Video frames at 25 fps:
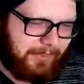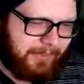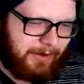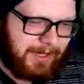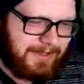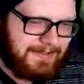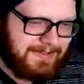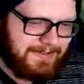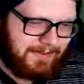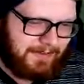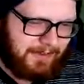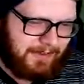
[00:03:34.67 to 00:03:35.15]

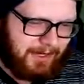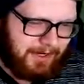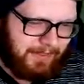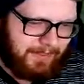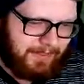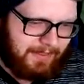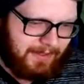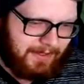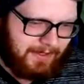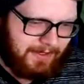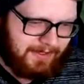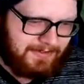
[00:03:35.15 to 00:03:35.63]
threatens a lot of
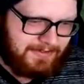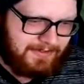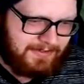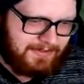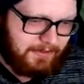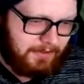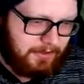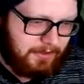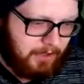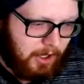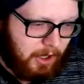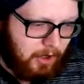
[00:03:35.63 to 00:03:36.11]
things.
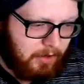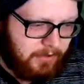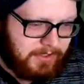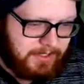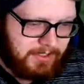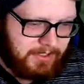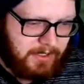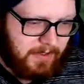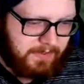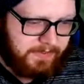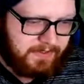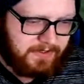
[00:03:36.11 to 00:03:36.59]
Oh, it
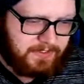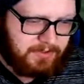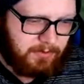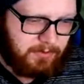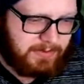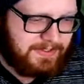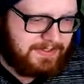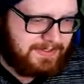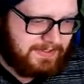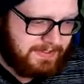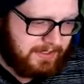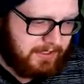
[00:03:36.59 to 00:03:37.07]
did nothing, so
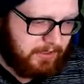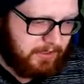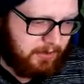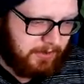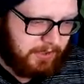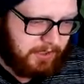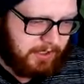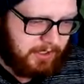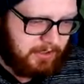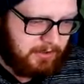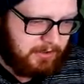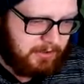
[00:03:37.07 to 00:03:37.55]
it's Steel
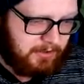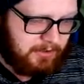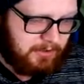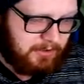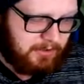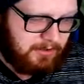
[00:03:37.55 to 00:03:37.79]
then.